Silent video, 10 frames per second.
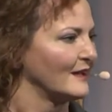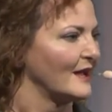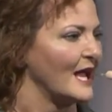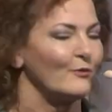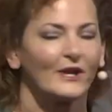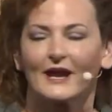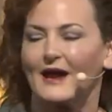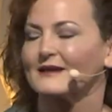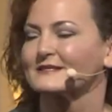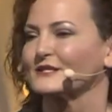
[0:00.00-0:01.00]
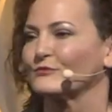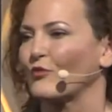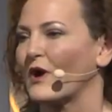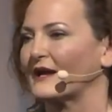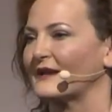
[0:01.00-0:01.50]
And when I asked him
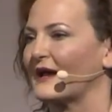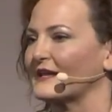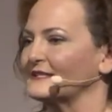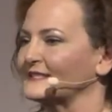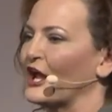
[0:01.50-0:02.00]
why not, he said,